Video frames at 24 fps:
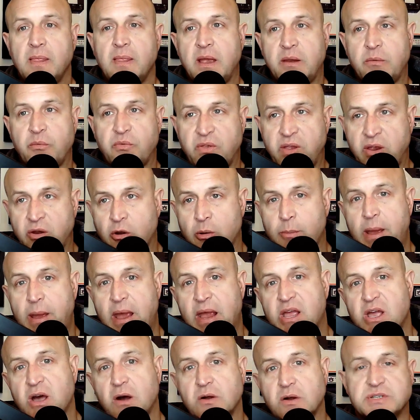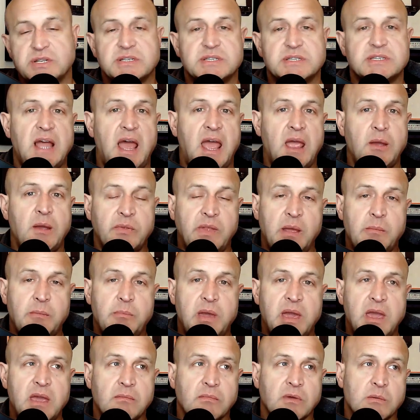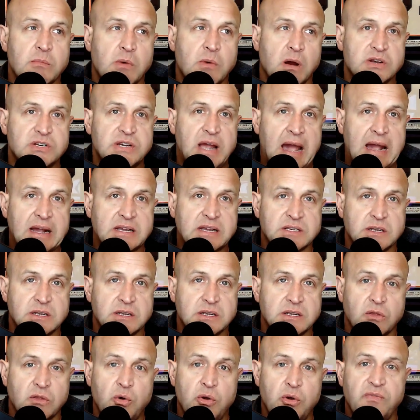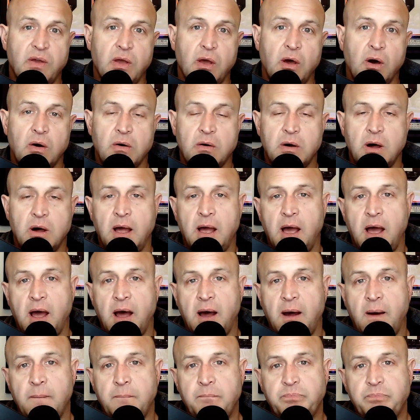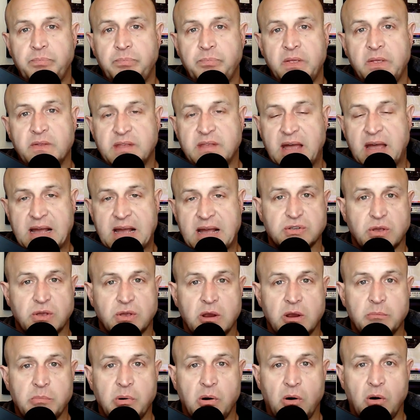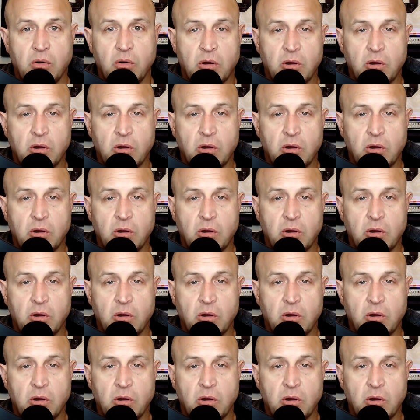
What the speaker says: and he was the interim head coach at State when they beat Lamar Jackson in Louisville in the Tax Slayer Bowl,